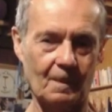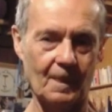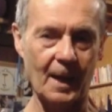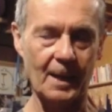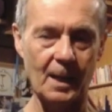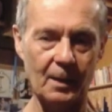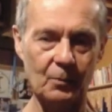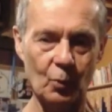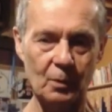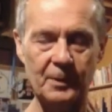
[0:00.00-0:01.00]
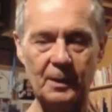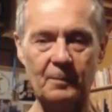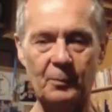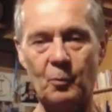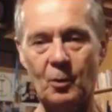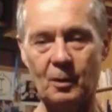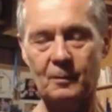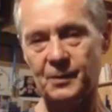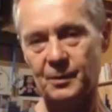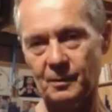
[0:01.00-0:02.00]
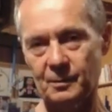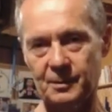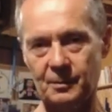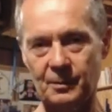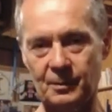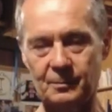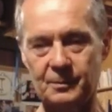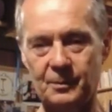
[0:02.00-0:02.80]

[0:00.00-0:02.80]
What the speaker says: and that will be capable also, you know,